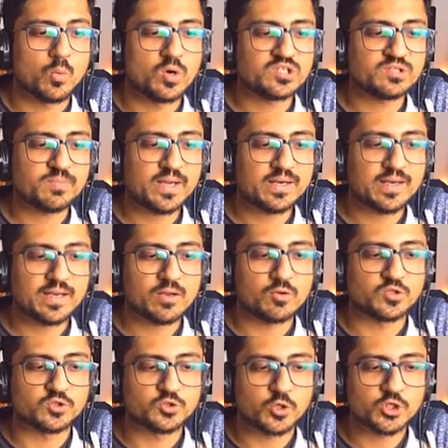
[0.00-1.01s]
once by
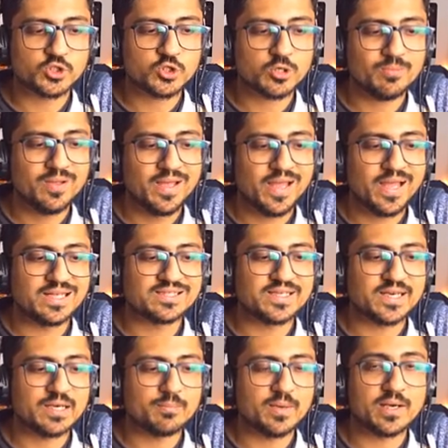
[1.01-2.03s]
clicking on search term and
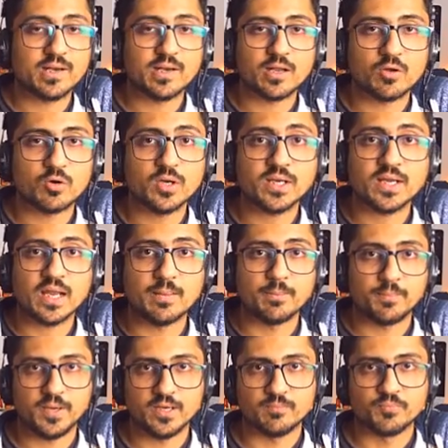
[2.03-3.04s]
second by clicking on
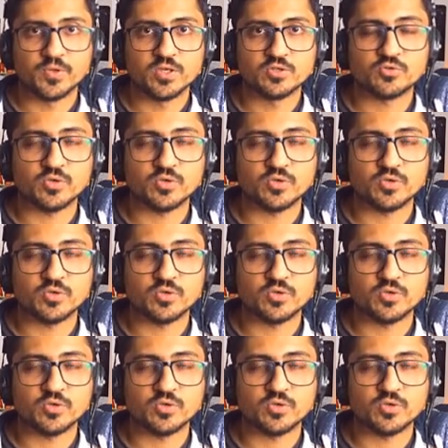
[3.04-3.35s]
campaign.